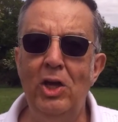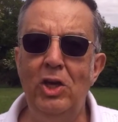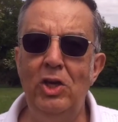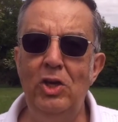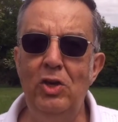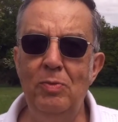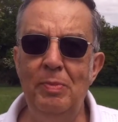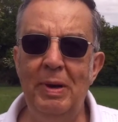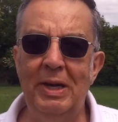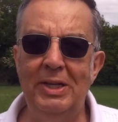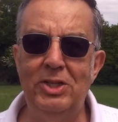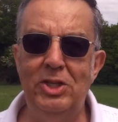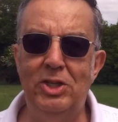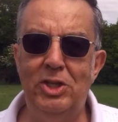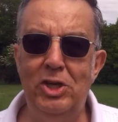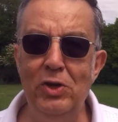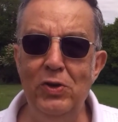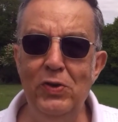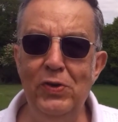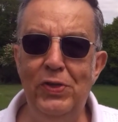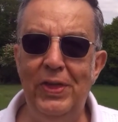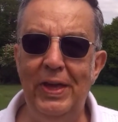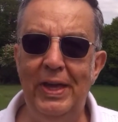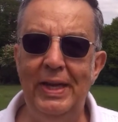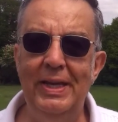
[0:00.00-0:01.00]
you must
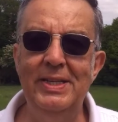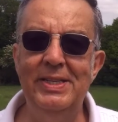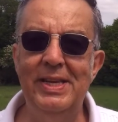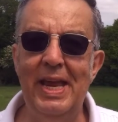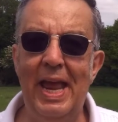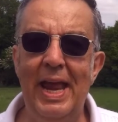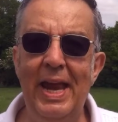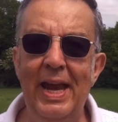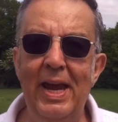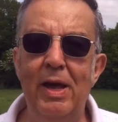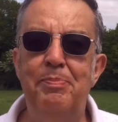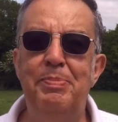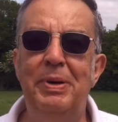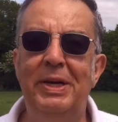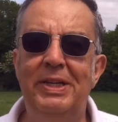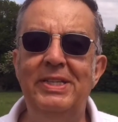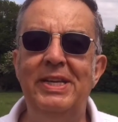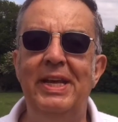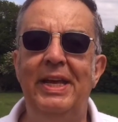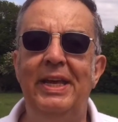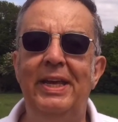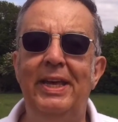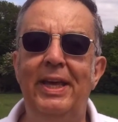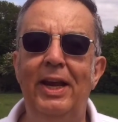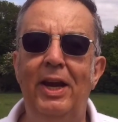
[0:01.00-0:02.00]
do things in a
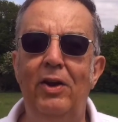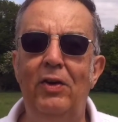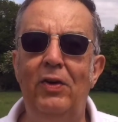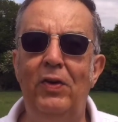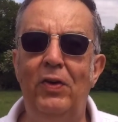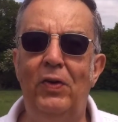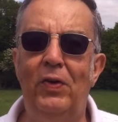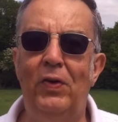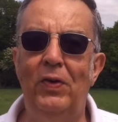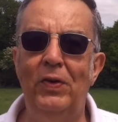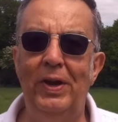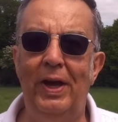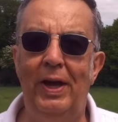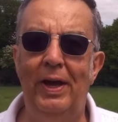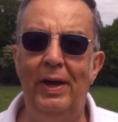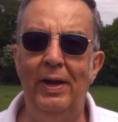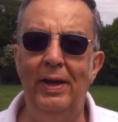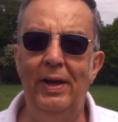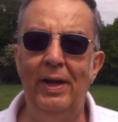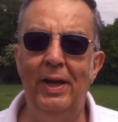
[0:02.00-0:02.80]
particular order.